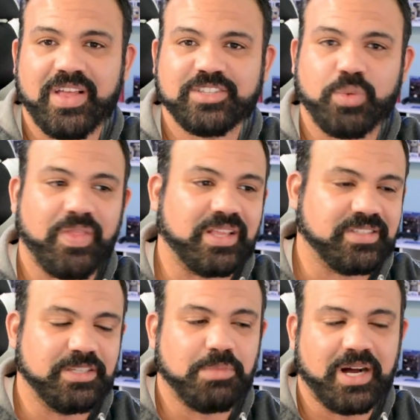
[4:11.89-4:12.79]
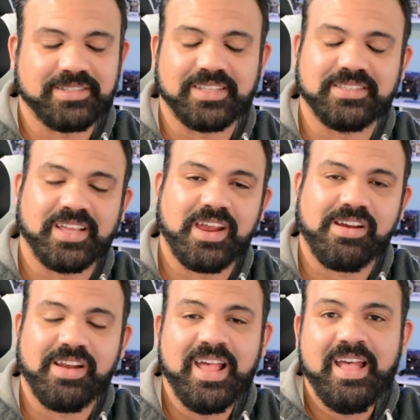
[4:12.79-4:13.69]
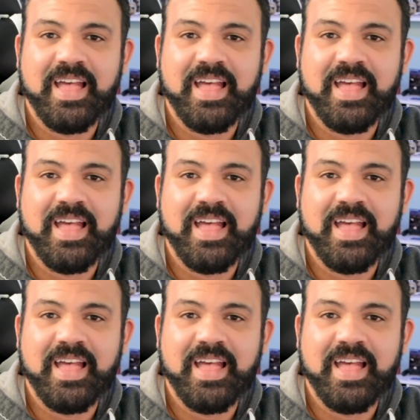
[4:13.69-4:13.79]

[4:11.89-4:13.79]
That's why that CMOS is there.